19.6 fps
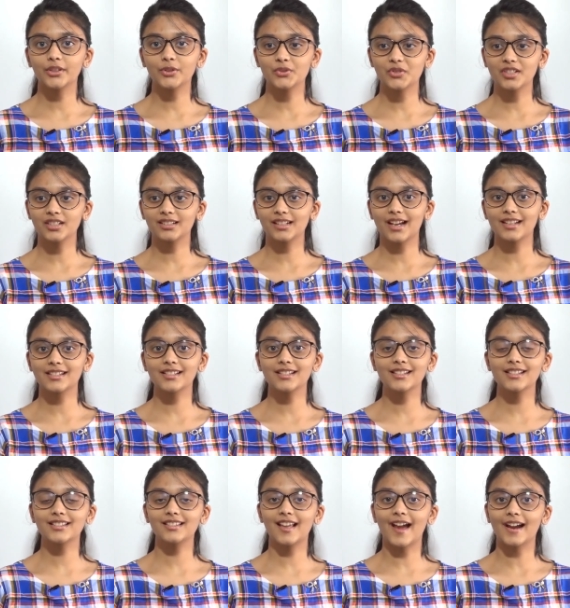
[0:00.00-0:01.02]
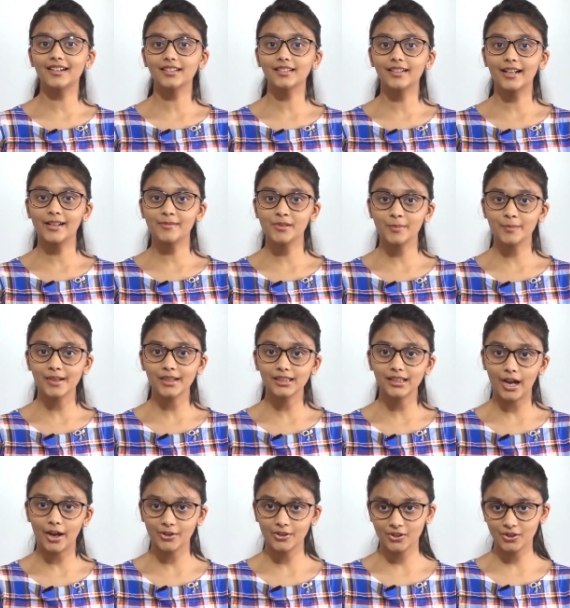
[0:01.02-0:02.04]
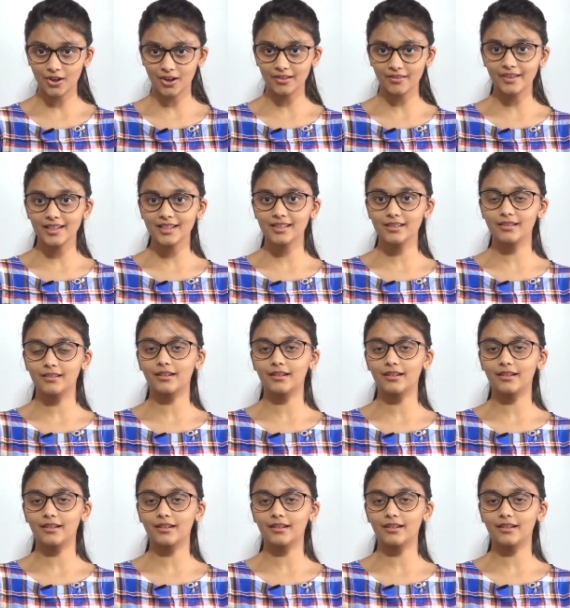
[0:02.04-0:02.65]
tuition classes is that it helps me in doubt solving